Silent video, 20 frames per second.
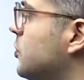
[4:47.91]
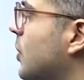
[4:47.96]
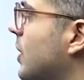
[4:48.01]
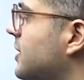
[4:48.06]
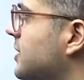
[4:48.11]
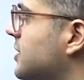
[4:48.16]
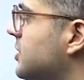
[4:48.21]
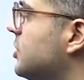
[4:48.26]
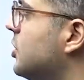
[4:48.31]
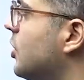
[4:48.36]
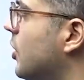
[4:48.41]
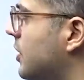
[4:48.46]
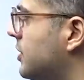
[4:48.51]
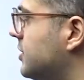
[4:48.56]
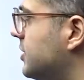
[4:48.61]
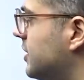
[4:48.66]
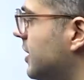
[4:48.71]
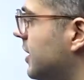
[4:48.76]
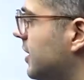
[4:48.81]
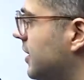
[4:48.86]
Once your
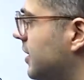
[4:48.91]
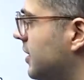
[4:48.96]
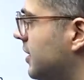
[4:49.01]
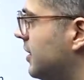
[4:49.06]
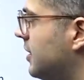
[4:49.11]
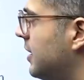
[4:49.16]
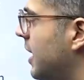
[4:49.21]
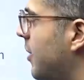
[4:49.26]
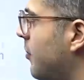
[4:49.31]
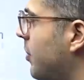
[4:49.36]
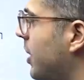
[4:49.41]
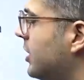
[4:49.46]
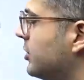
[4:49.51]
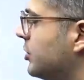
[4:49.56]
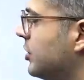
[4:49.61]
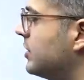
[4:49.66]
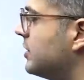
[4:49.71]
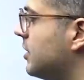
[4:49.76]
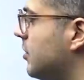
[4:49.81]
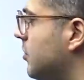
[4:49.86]

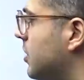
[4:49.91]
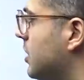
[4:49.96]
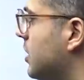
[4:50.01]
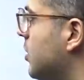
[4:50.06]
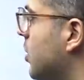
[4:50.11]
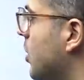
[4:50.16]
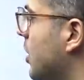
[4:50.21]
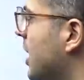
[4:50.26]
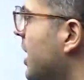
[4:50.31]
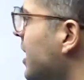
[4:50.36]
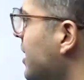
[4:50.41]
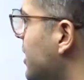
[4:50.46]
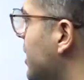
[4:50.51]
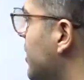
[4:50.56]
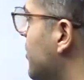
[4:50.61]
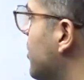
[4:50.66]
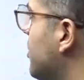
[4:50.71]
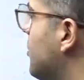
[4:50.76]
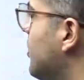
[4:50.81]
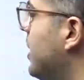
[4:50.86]
application is submitted online,
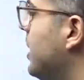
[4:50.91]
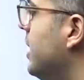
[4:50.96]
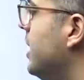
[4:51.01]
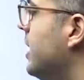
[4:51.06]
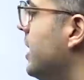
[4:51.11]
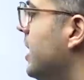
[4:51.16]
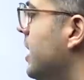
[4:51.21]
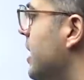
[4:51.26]
there will be